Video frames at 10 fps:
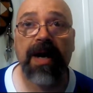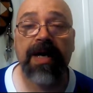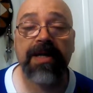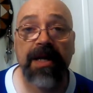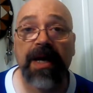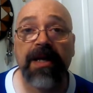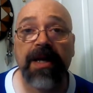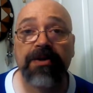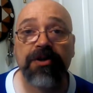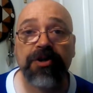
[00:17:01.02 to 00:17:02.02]
I
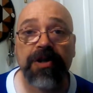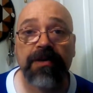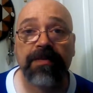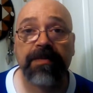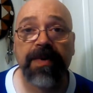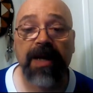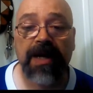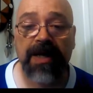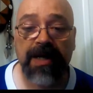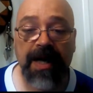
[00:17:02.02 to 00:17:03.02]
like the show.
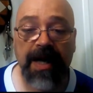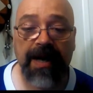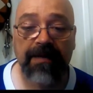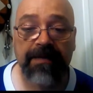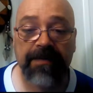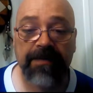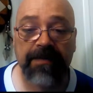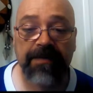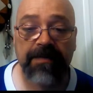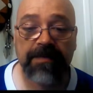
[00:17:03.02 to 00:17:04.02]
I've
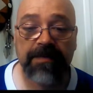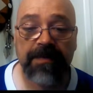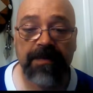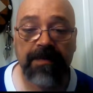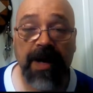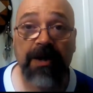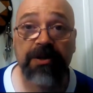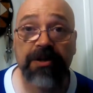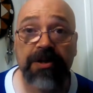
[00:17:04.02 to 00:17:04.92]
gone to